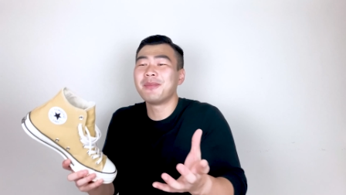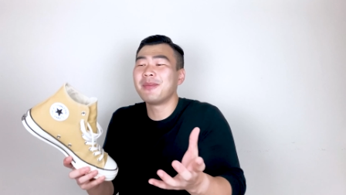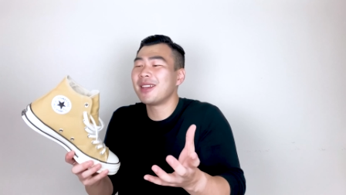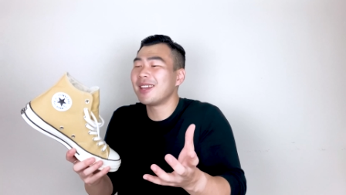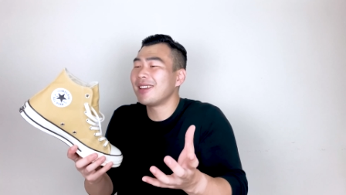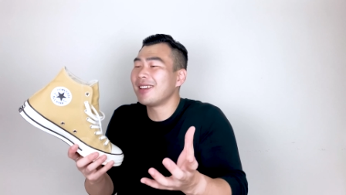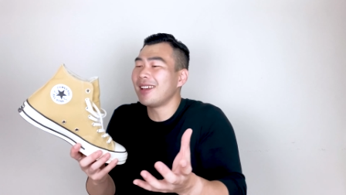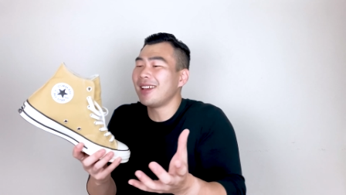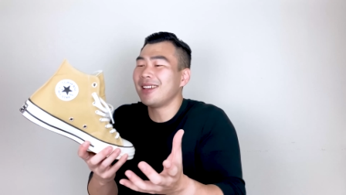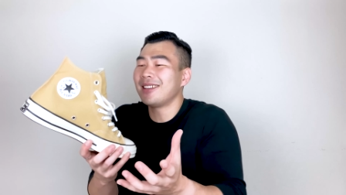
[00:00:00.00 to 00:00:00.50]
to
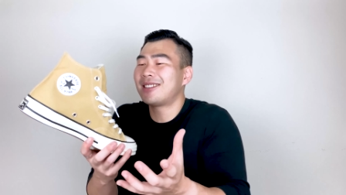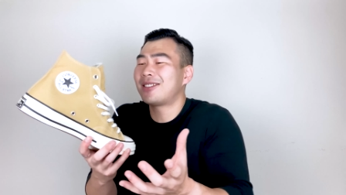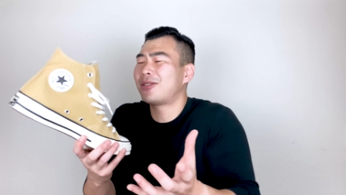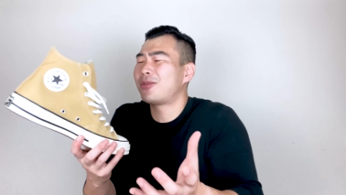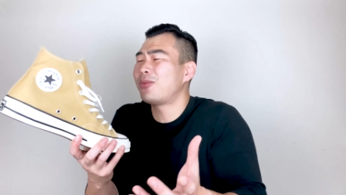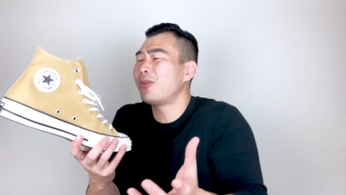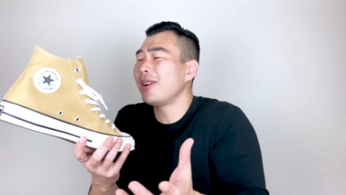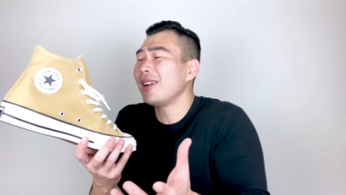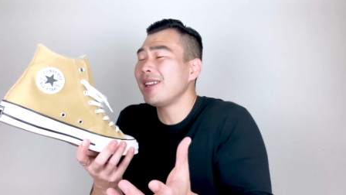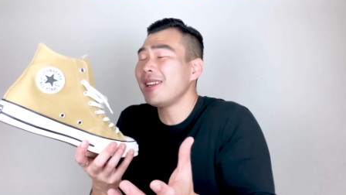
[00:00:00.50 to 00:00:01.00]
me,
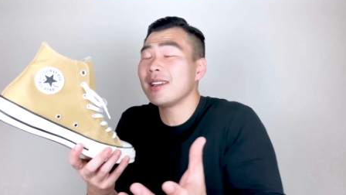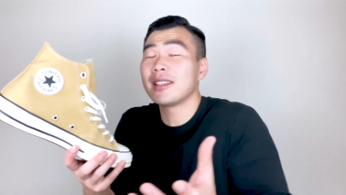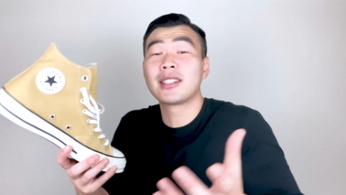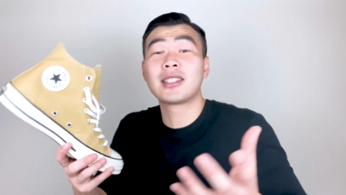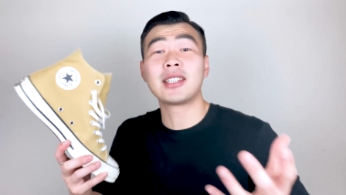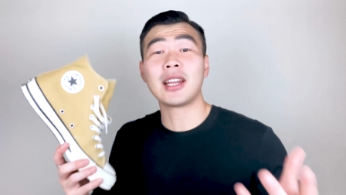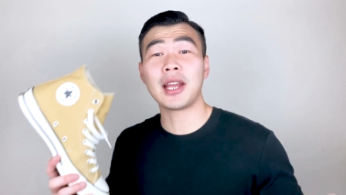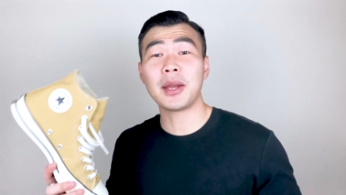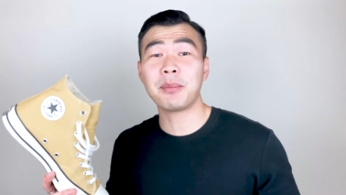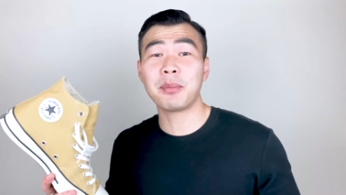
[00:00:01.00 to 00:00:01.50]
it's really a
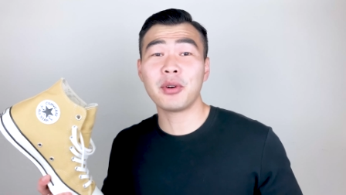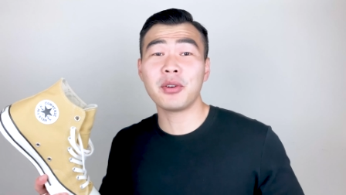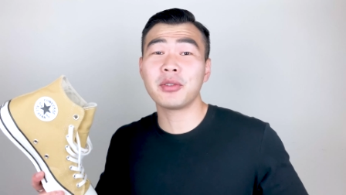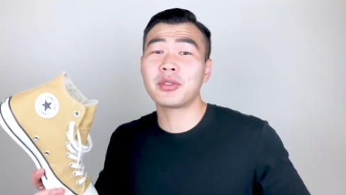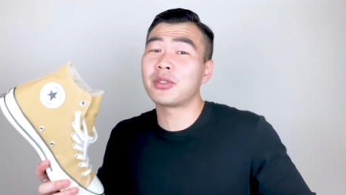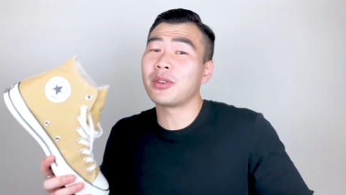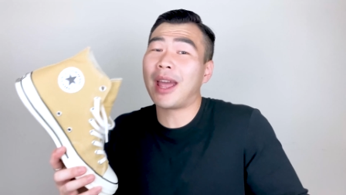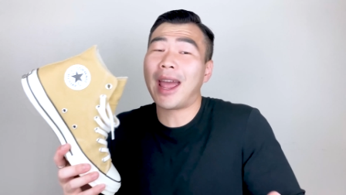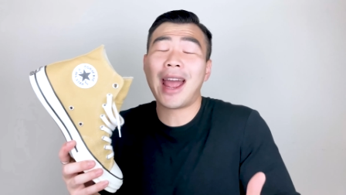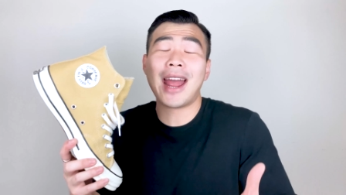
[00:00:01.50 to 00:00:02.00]

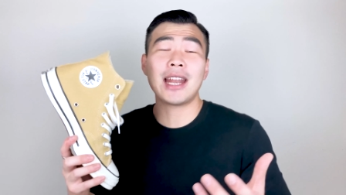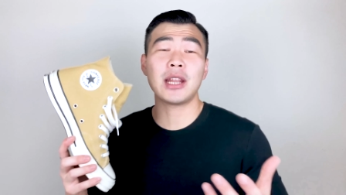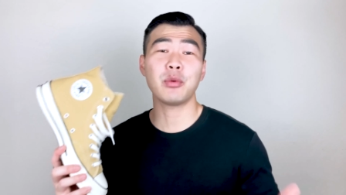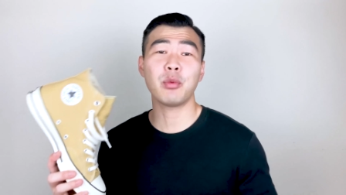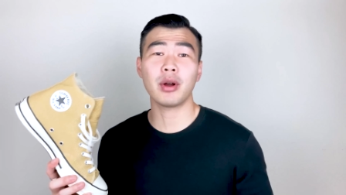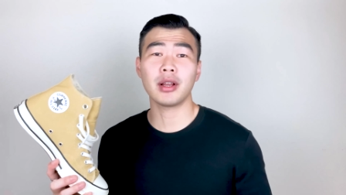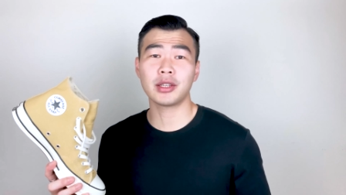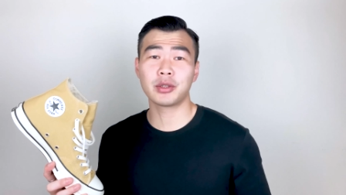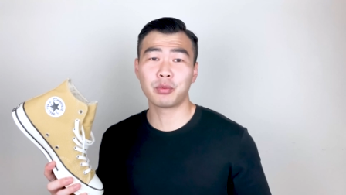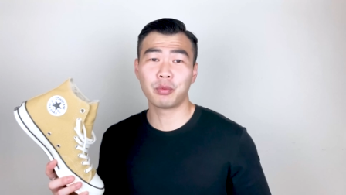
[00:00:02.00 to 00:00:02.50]
staple to
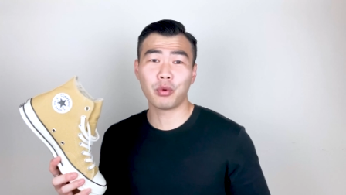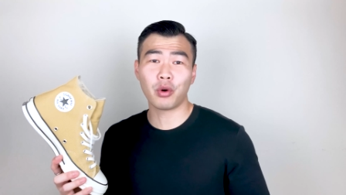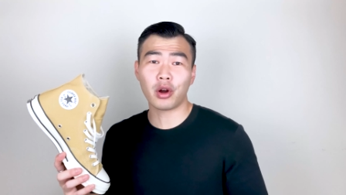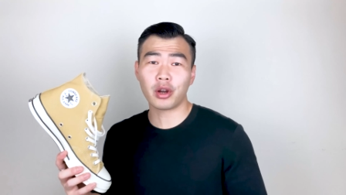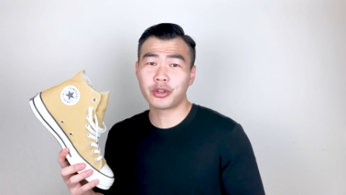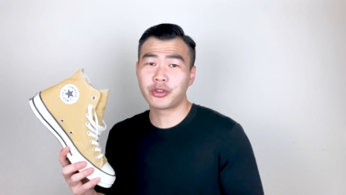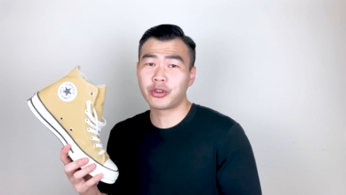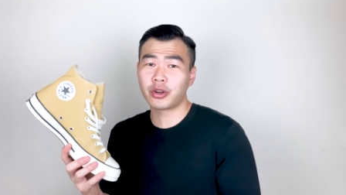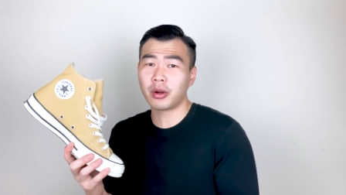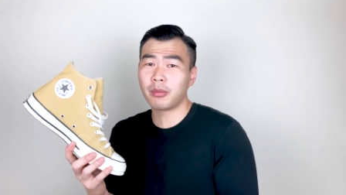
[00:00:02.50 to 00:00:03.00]
anyone's
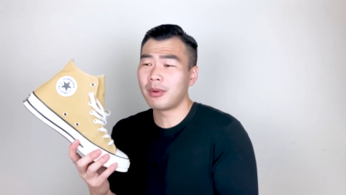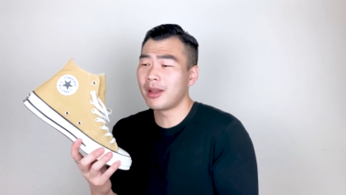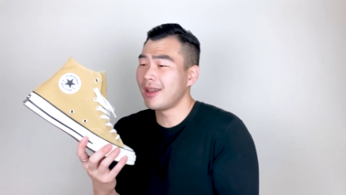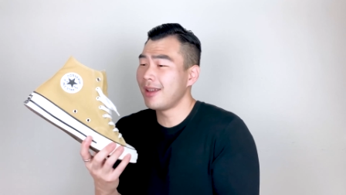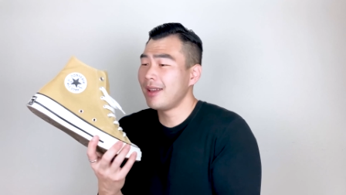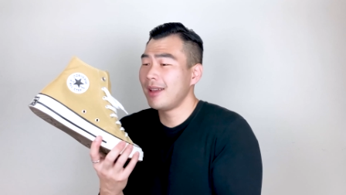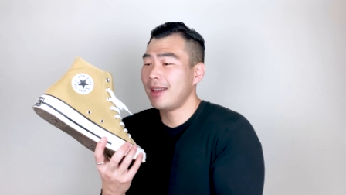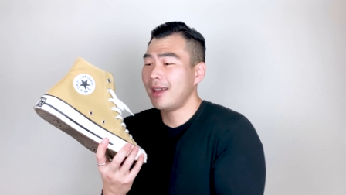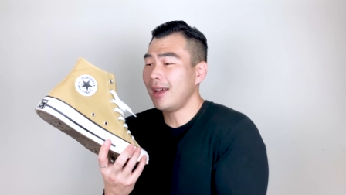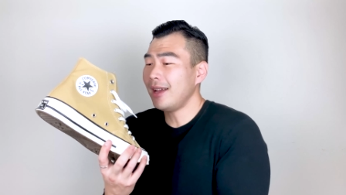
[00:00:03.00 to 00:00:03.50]
wardrobe.
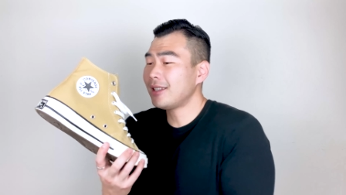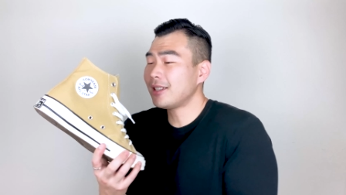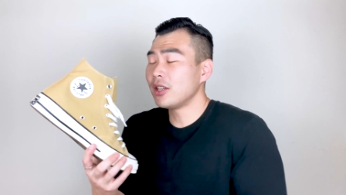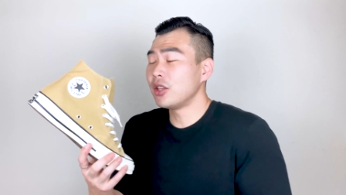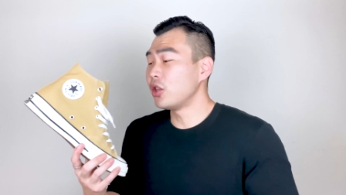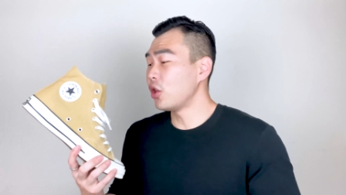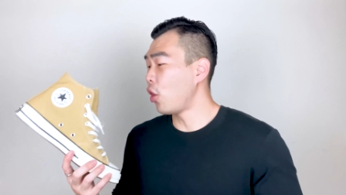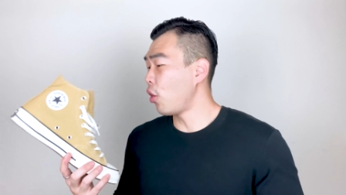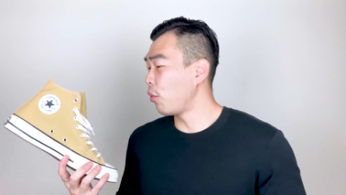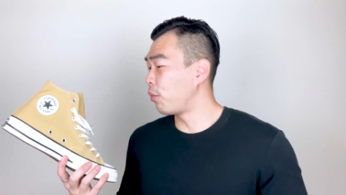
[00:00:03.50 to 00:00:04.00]
It's a
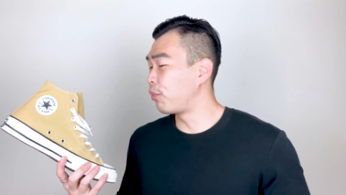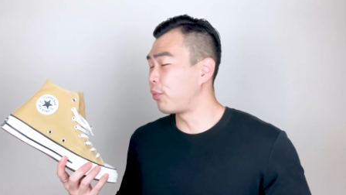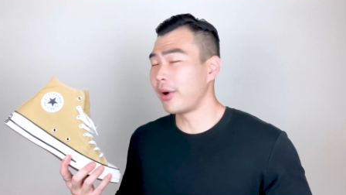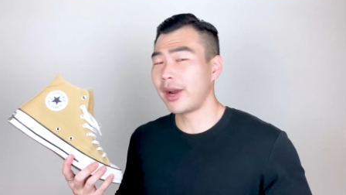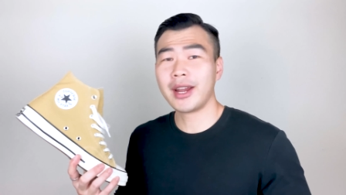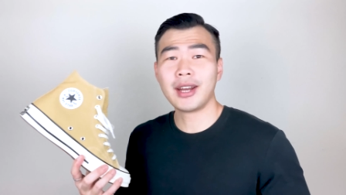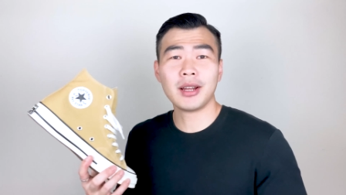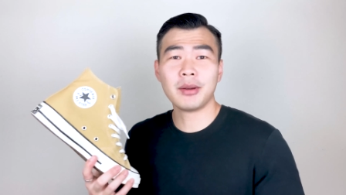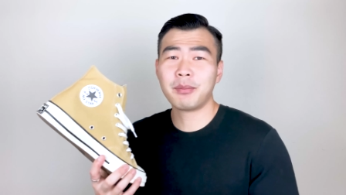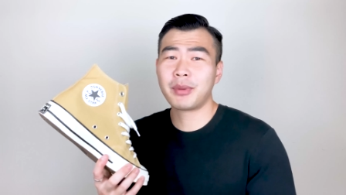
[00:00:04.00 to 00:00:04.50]

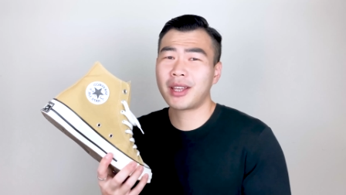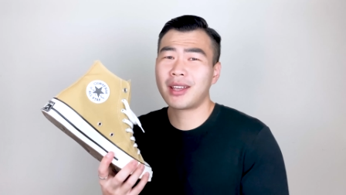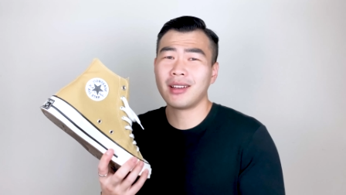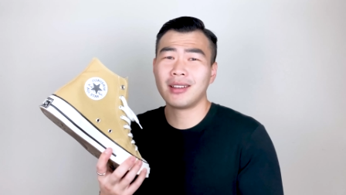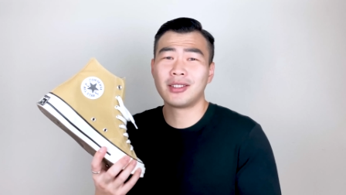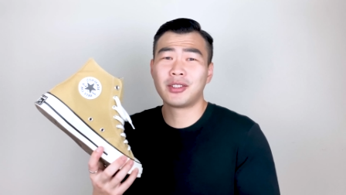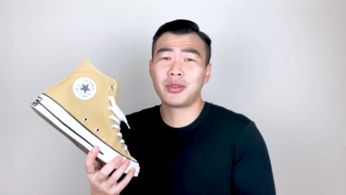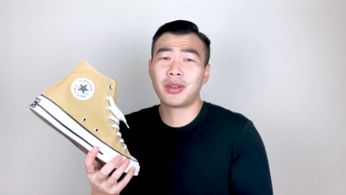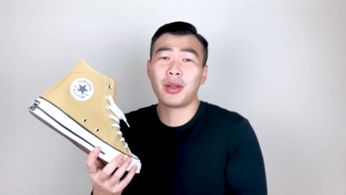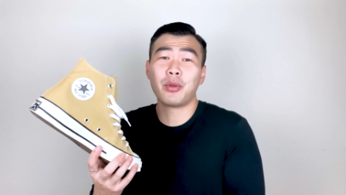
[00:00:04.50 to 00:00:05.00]
no-brainer
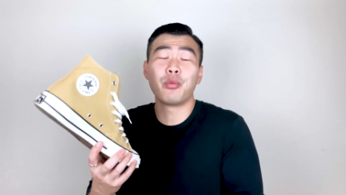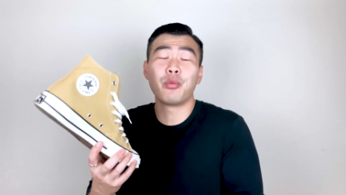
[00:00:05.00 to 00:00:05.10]
because you